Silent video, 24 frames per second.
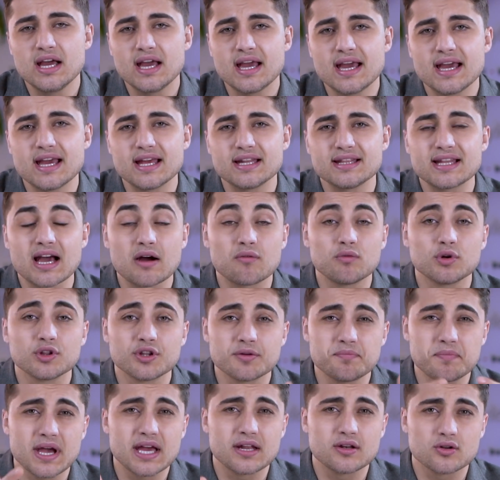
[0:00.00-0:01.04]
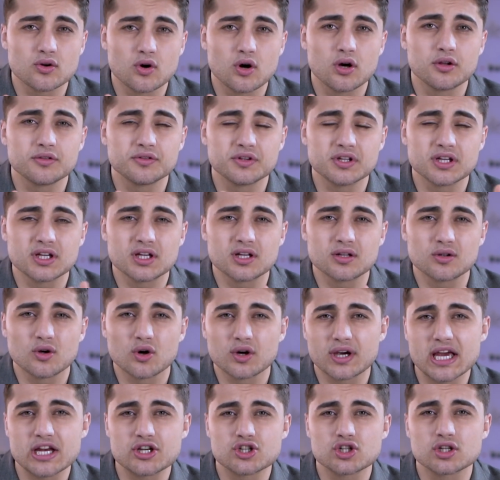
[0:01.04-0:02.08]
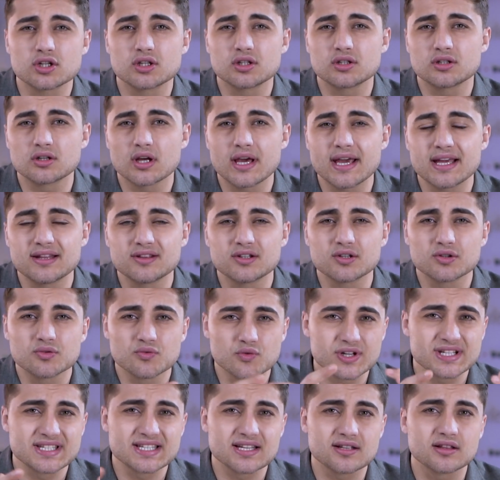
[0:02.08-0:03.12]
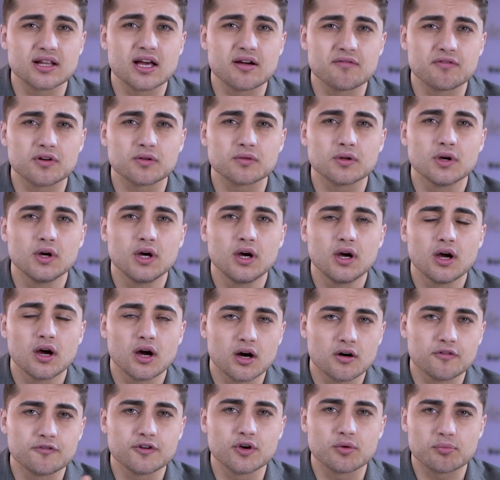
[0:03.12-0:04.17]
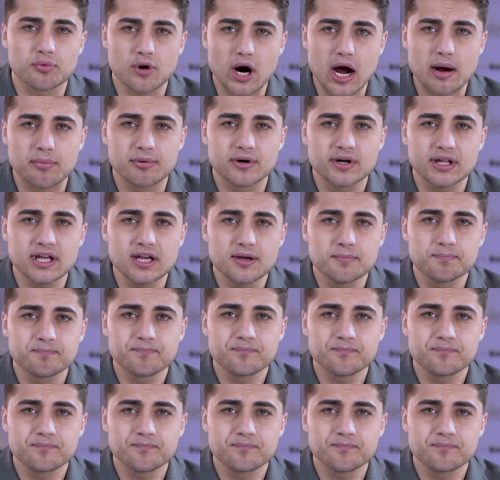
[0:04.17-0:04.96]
and that will depend on the location and the risk level of your property.